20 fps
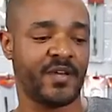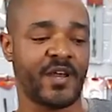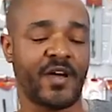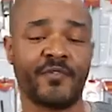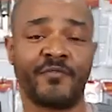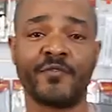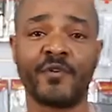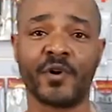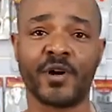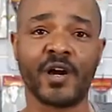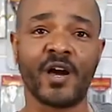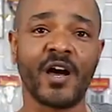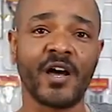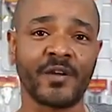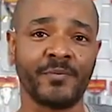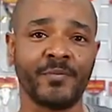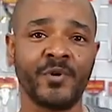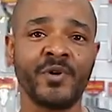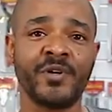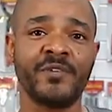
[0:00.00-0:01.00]
Now for
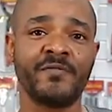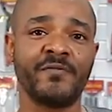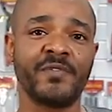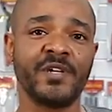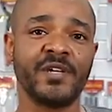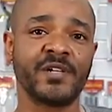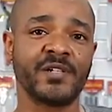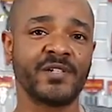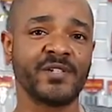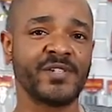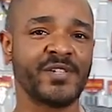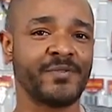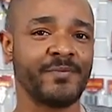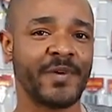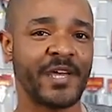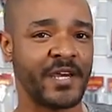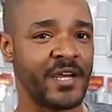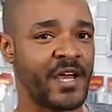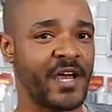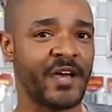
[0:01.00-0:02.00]
automotive vehicles, you
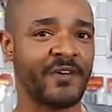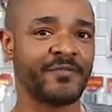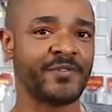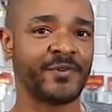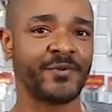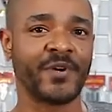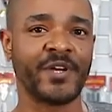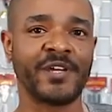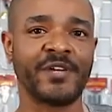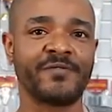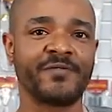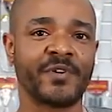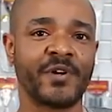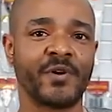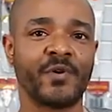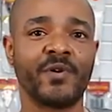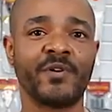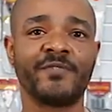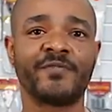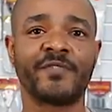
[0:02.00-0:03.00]
might not have to run it for a
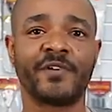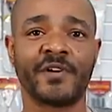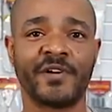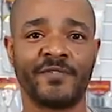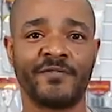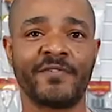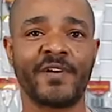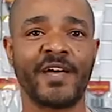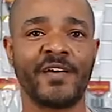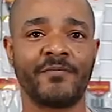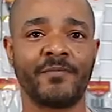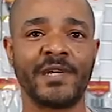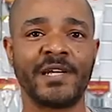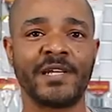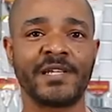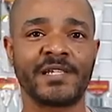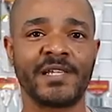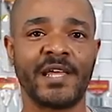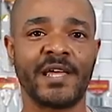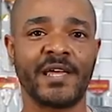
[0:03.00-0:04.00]
whole 45
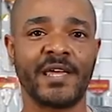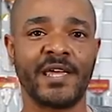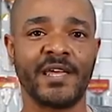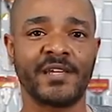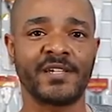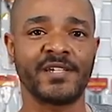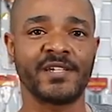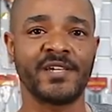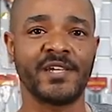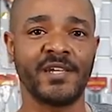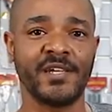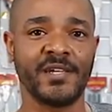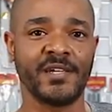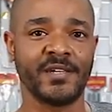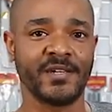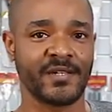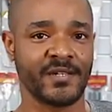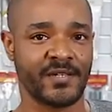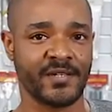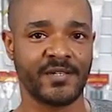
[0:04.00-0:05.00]
minutes like HD
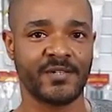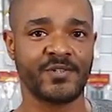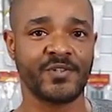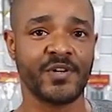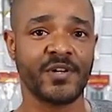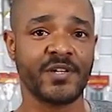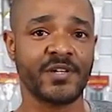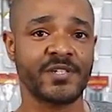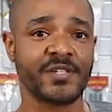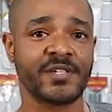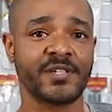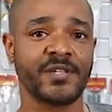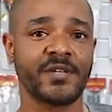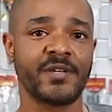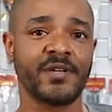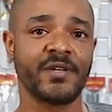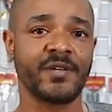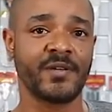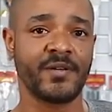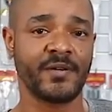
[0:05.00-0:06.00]
trucks,
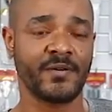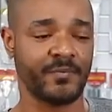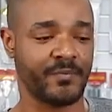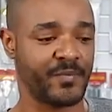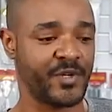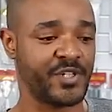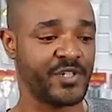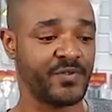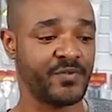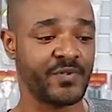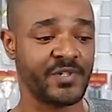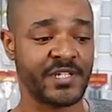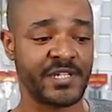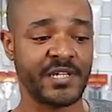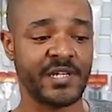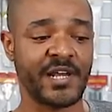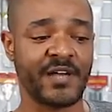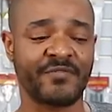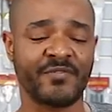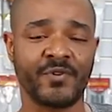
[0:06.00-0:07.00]
but you would
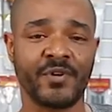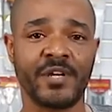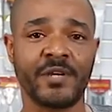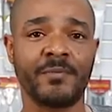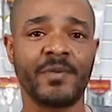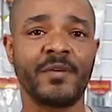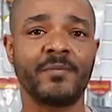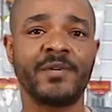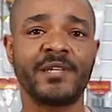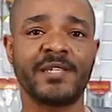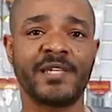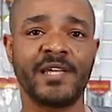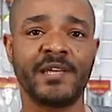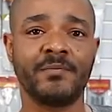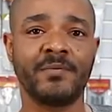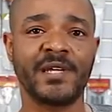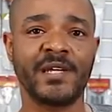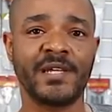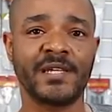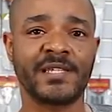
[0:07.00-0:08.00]
still have to run it maybe 10
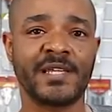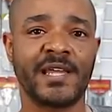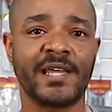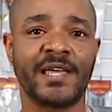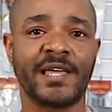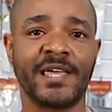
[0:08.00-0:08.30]
minutes and